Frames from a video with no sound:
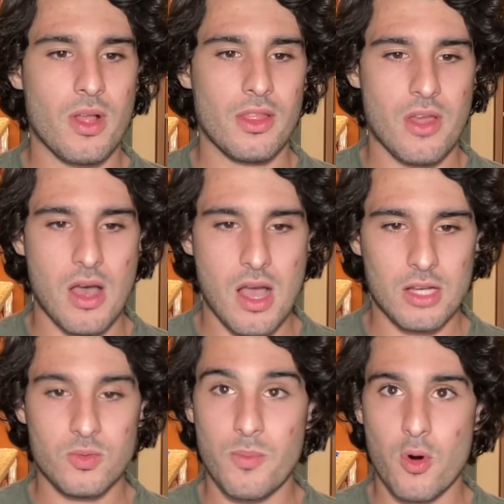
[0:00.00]
The Hawks
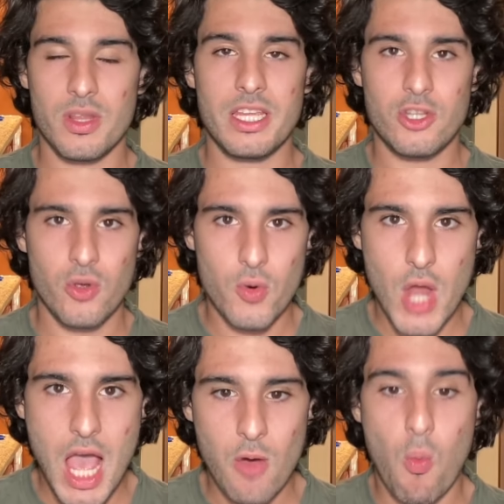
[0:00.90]
reportedly do
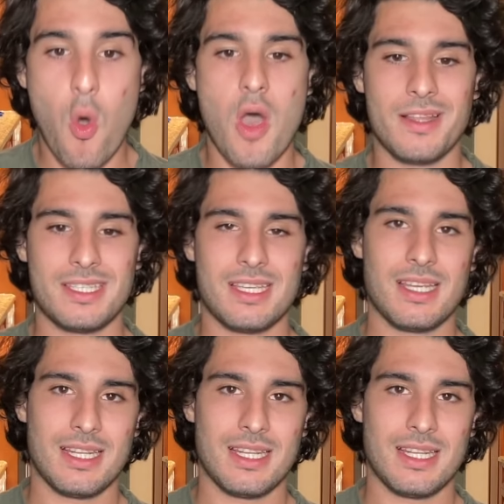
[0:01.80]
not want